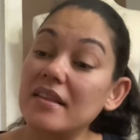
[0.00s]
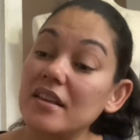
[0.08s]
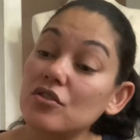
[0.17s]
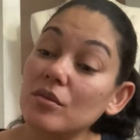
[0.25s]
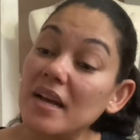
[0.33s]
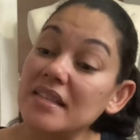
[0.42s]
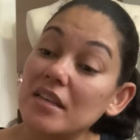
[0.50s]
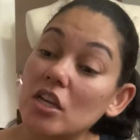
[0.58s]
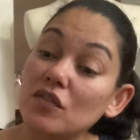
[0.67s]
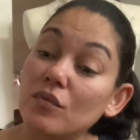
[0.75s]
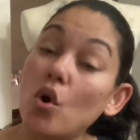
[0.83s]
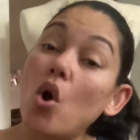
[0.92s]
these are my
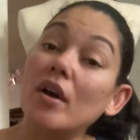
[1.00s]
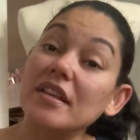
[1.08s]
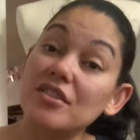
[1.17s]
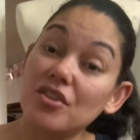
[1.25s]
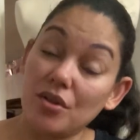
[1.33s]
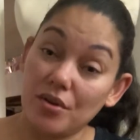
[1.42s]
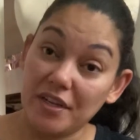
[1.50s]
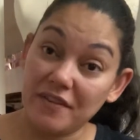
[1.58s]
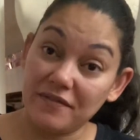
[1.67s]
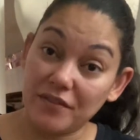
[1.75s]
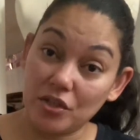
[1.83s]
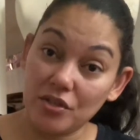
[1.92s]
sales from August
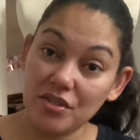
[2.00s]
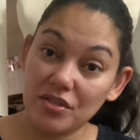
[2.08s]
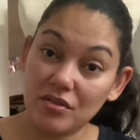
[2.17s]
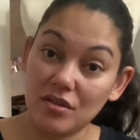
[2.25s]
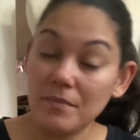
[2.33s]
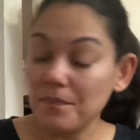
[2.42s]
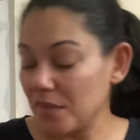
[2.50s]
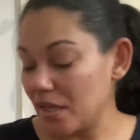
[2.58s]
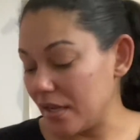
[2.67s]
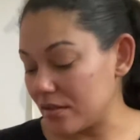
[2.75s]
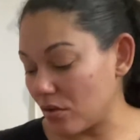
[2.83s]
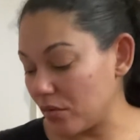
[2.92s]
31st.
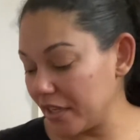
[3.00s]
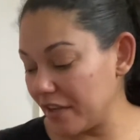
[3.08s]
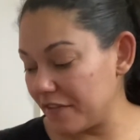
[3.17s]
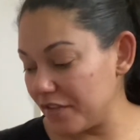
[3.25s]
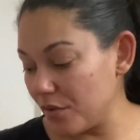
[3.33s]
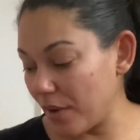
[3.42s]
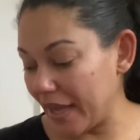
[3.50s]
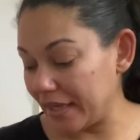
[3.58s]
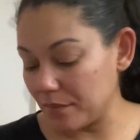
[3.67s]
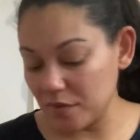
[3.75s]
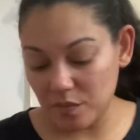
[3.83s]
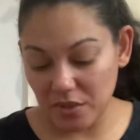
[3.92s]
It's only a few
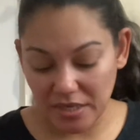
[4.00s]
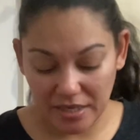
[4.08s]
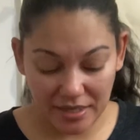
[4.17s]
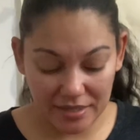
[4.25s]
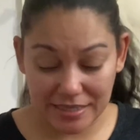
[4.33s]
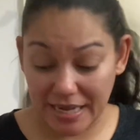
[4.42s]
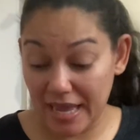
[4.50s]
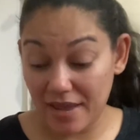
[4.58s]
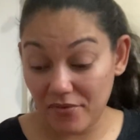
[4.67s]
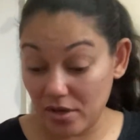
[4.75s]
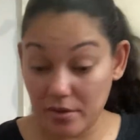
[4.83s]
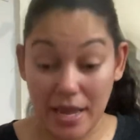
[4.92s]
items because I
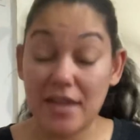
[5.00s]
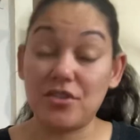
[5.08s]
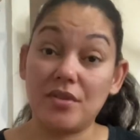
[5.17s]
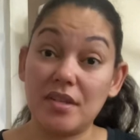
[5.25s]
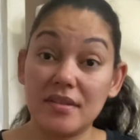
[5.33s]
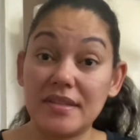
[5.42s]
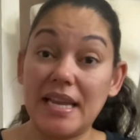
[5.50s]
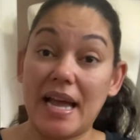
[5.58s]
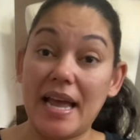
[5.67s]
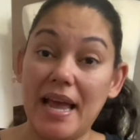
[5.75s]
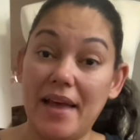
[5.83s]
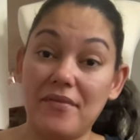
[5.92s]
haven't, as you can see,
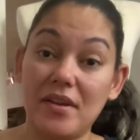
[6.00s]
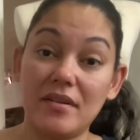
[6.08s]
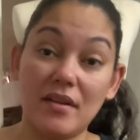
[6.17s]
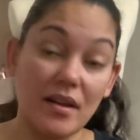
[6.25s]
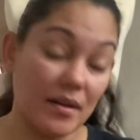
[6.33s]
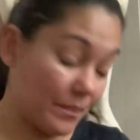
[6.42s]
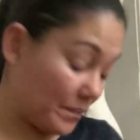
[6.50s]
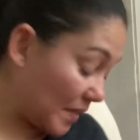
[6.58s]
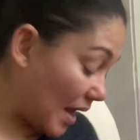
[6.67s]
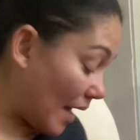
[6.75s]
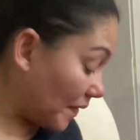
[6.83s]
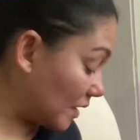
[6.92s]
I haven't um,
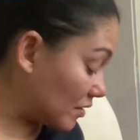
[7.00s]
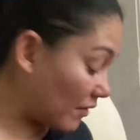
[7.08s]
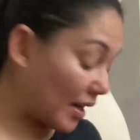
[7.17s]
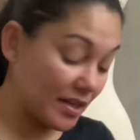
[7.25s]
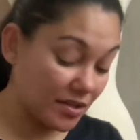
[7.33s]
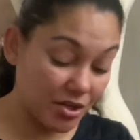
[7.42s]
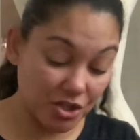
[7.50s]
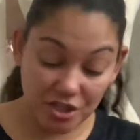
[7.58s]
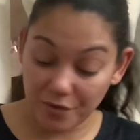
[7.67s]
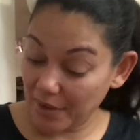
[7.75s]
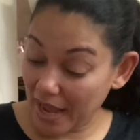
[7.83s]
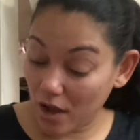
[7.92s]
gotten these ready to
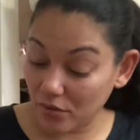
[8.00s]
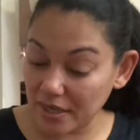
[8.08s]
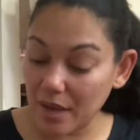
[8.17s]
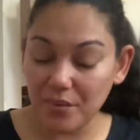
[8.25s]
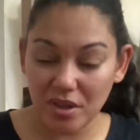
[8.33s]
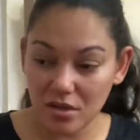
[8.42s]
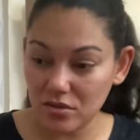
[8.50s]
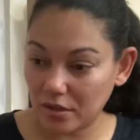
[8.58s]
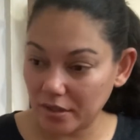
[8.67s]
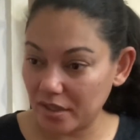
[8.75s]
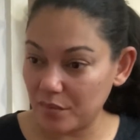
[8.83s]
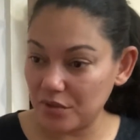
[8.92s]
ship out yet, but these
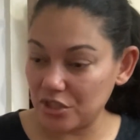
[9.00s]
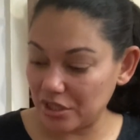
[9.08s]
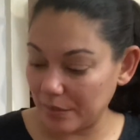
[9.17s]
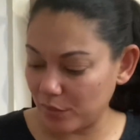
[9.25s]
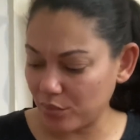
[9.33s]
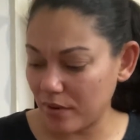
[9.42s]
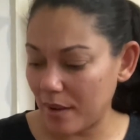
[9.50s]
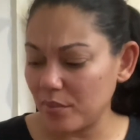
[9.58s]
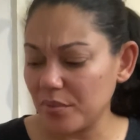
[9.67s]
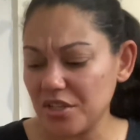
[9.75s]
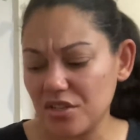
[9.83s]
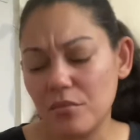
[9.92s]
are gonna be shipped
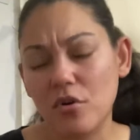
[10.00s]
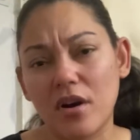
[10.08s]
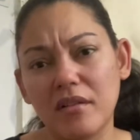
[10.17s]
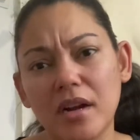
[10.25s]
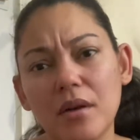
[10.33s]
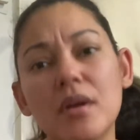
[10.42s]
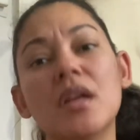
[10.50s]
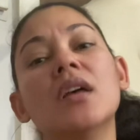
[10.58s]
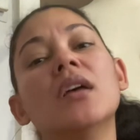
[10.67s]
probably tomorrow.